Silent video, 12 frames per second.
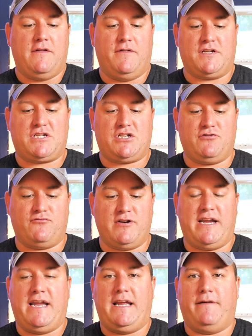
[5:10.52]
The
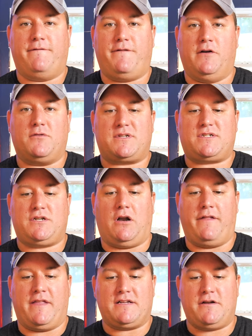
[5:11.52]
screen feels
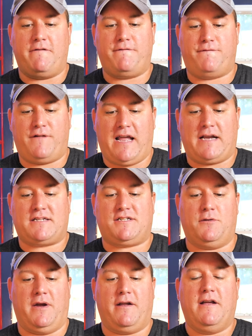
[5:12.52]
solid. There's no flex
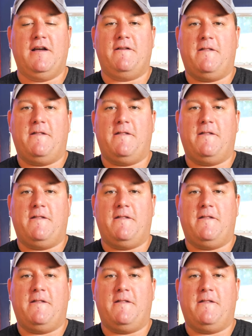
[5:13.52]
to it.